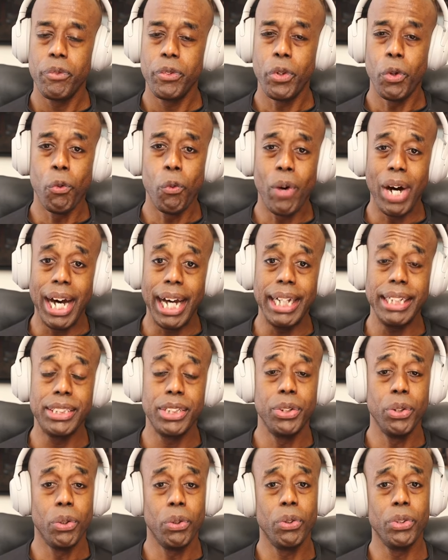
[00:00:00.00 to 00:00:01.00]
The wise
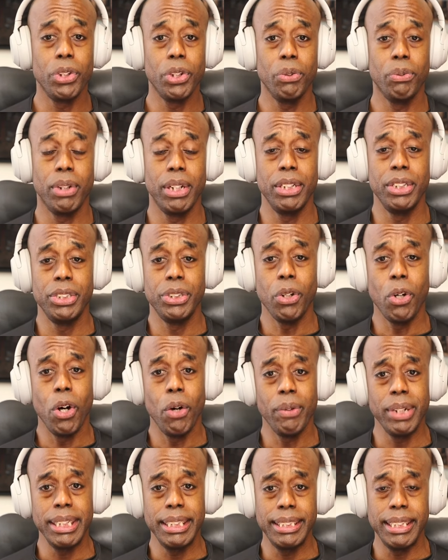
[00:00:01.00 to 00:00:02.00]
and older ones
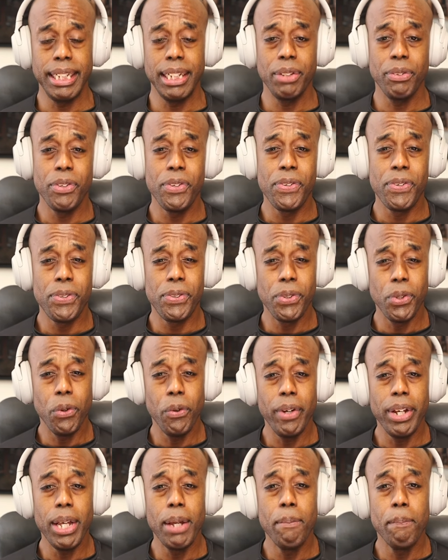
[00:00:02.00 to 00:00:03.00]
always said it was
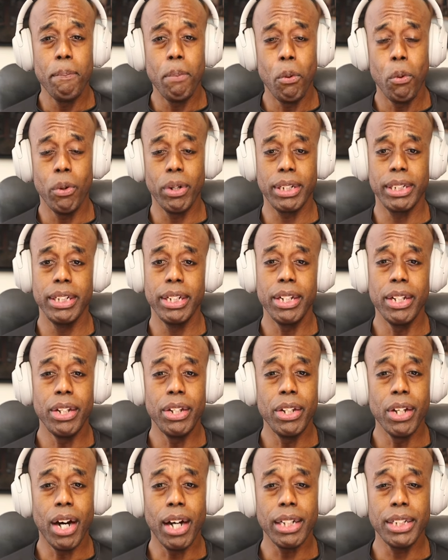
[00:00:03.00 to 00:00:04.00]
so important
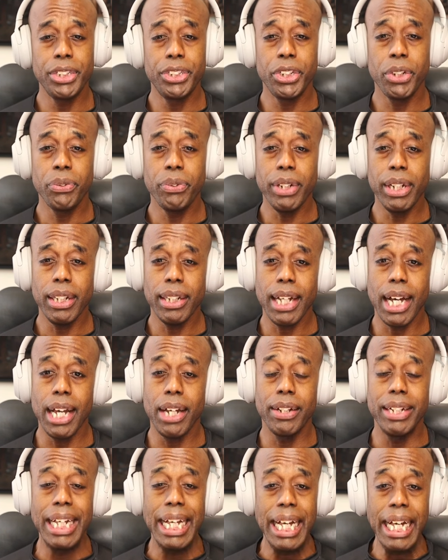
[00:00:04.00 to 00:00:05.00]
not to rely
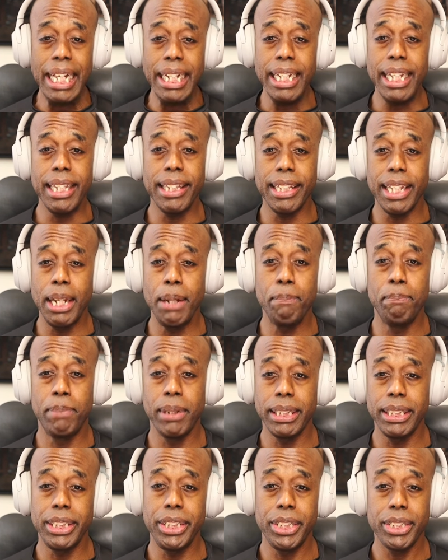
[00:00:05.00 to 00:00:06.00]
on anything
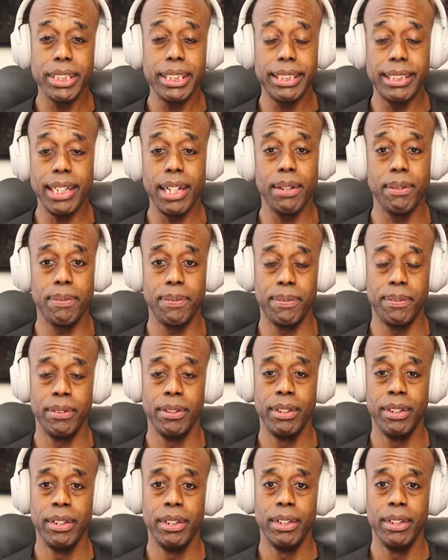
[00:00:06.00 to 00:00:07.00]
but yourself.
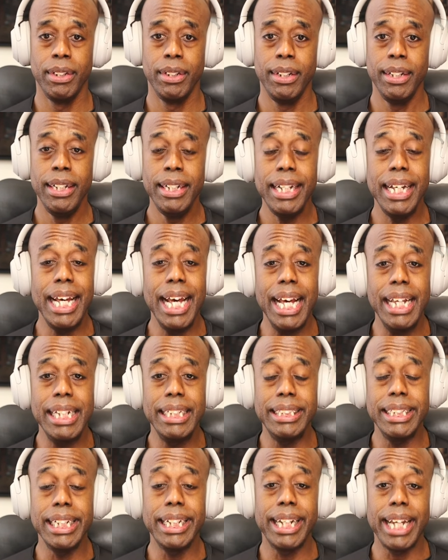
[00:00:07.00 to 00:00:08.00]

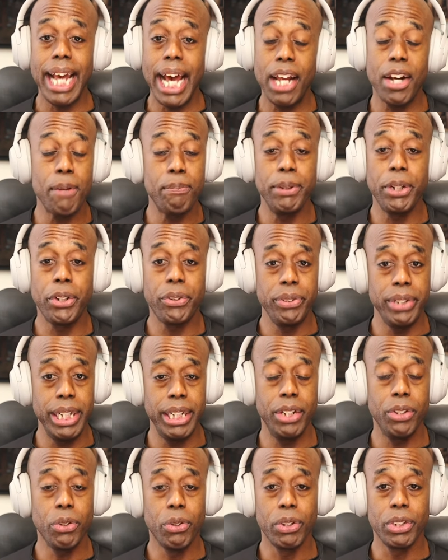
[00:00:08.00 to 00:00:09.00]
Energy cannot be
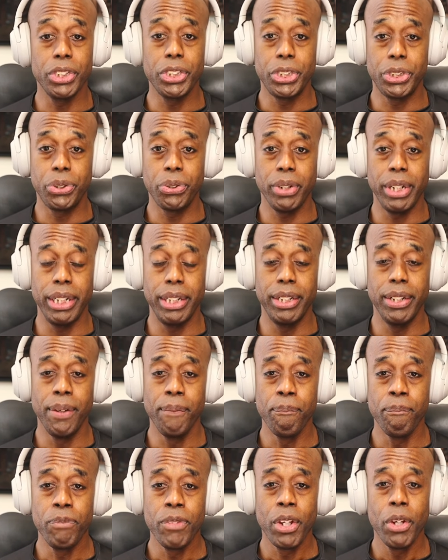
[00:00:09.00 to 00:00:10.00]
created or destroyed.
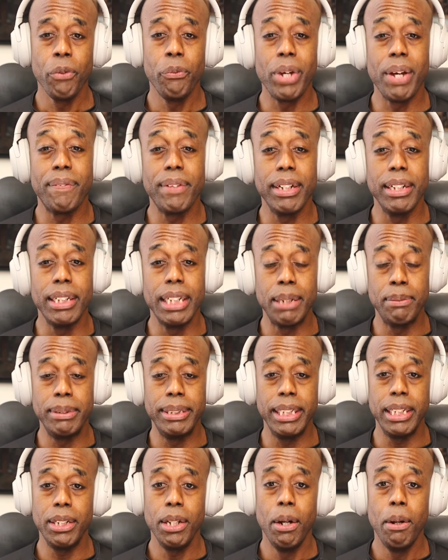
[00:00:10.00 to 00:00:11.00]
We have a
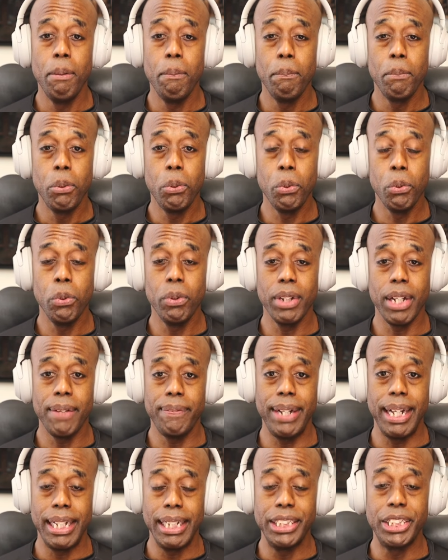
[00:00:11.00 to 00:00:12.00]
limited pool
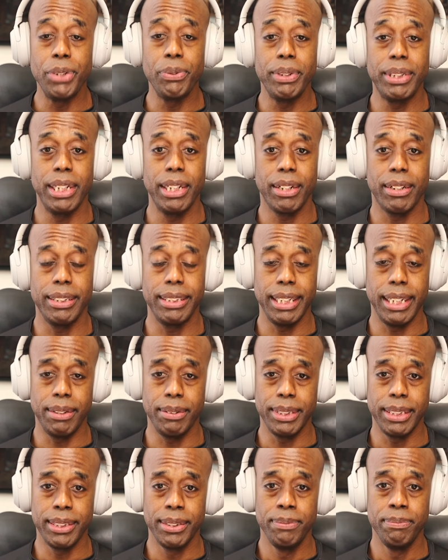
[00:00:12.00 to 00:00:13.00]
of energy within
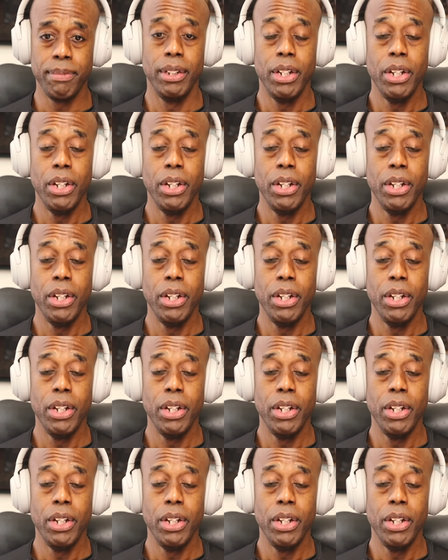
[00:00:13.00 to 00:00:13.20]
ourselves.